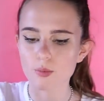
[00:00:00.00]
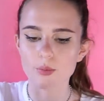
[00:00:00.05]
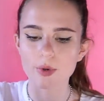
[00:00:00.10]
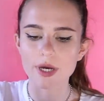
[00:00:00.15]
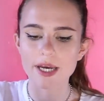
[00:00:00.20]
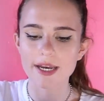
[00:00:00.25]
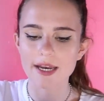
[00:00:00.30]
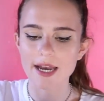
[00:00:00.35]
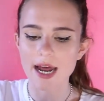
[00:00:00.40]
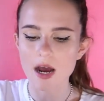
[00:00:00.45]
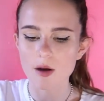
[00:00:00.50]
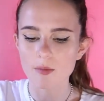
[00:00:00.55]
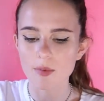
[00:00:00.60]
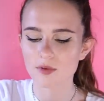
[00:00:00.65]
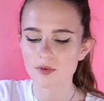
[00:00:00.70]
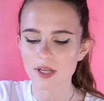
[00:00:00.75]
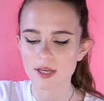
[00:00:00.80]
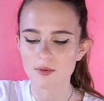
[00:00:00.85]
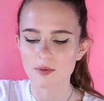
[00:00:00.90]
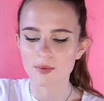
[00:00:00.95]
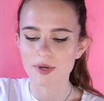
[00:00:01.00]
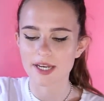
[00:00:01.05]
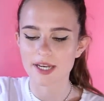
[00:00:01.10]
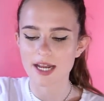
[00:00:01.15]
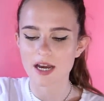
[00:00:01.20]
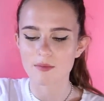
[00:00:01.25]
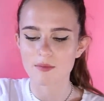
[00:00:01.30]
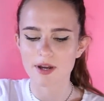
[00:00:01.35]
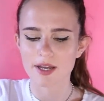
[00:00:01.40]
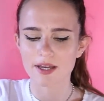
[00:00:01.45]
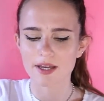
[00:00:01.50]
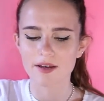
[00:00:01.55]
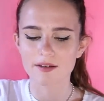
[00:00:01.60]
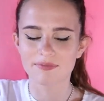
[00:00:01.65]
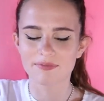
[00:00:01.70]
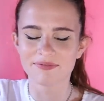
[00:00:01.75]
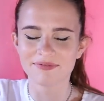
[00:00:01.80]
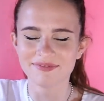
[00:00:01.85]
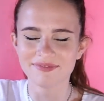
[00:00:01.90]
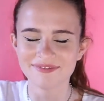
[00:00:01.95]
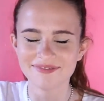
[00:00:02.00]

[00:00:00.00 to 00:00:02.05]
weirded out by, I'm not like weirded out by it.